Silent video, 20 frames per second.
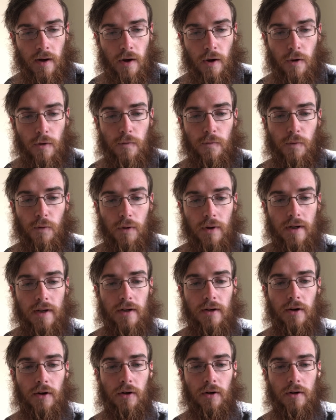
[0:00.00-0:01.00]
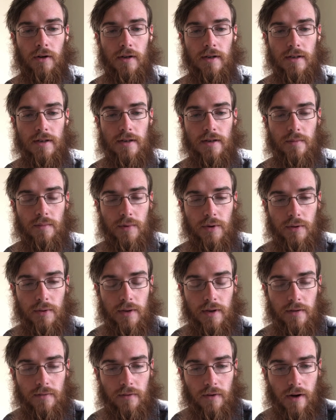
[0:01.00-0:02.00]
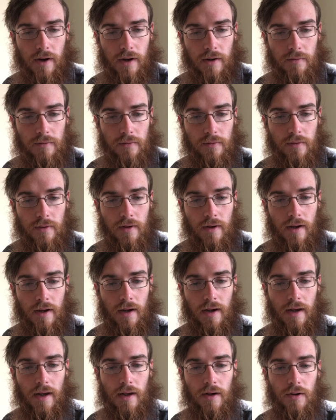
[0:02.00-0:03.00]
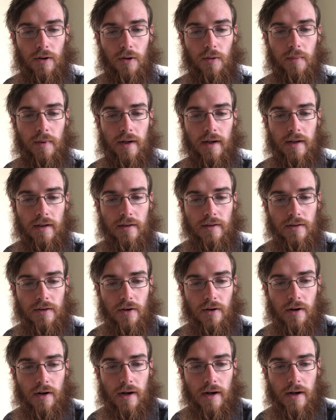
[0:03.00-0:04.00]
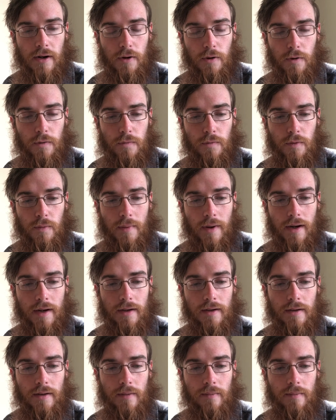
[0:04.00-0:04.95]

For in her is the beauty of life, and her bands are a healthful binding.